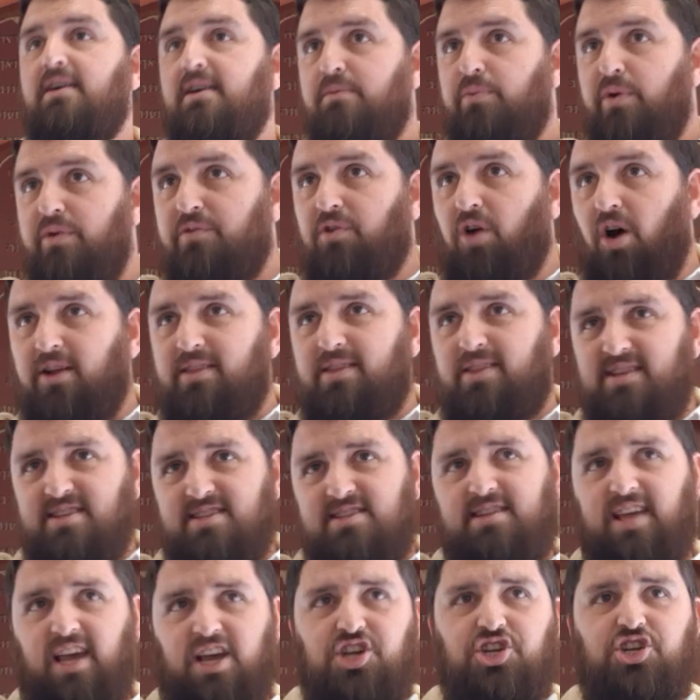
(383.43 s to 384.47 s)
We've got this
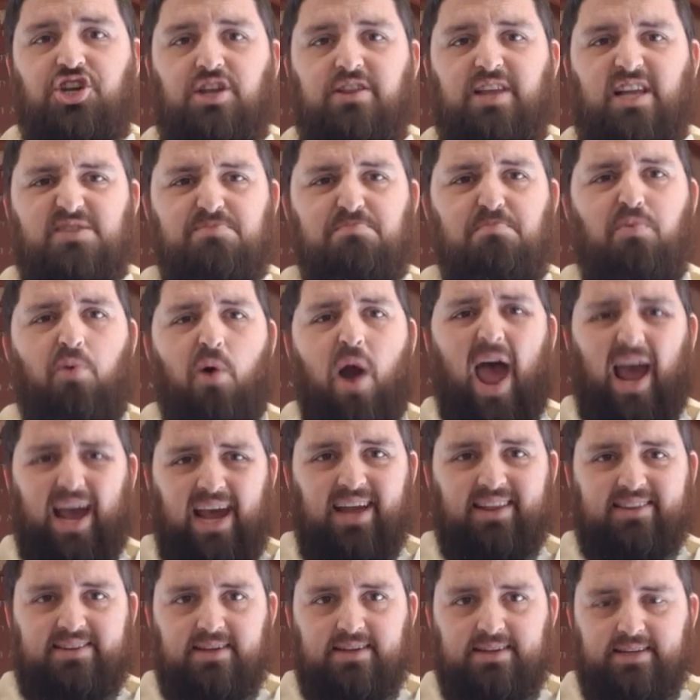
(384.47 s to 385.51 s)
section that's
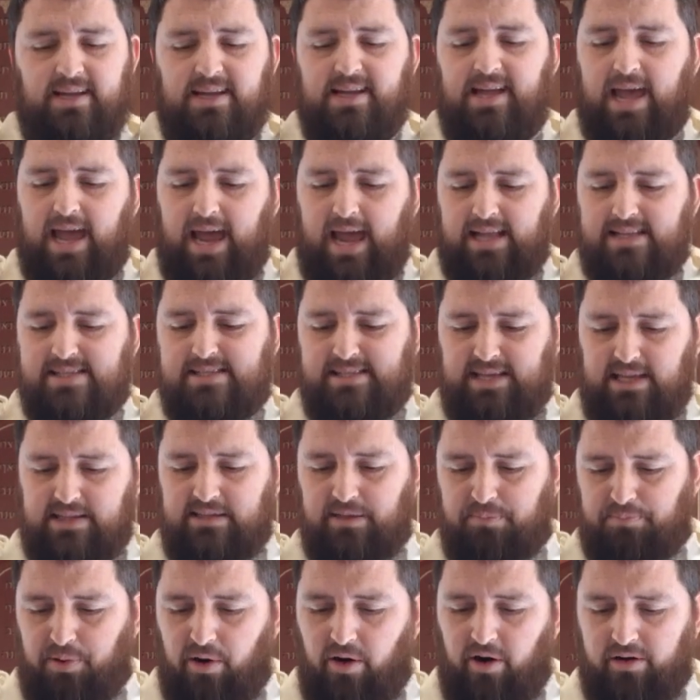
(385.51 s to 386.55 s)
bracketed and set
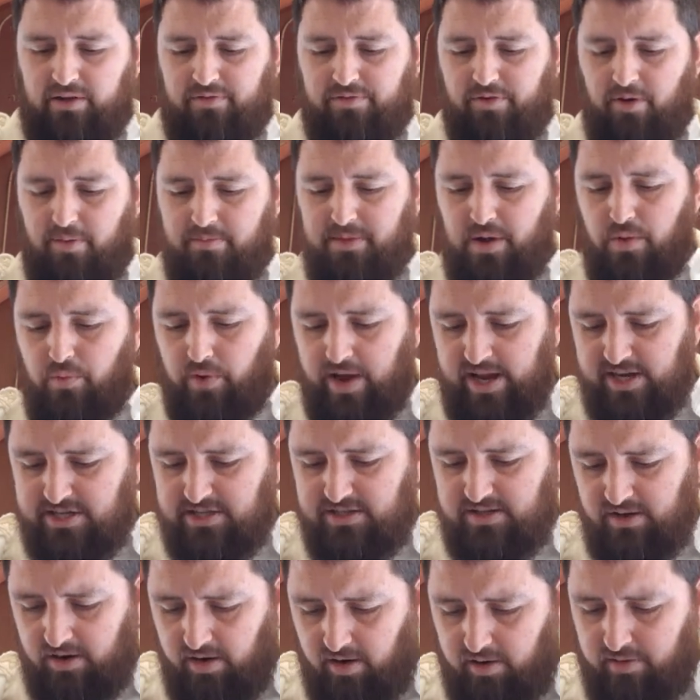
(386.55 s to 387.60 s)
apart from the
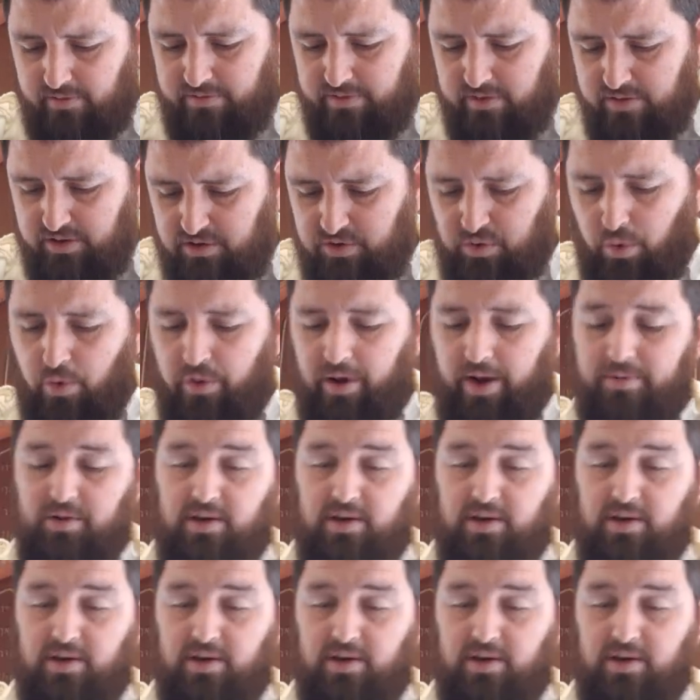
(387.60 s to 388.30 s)
rest of the Torah.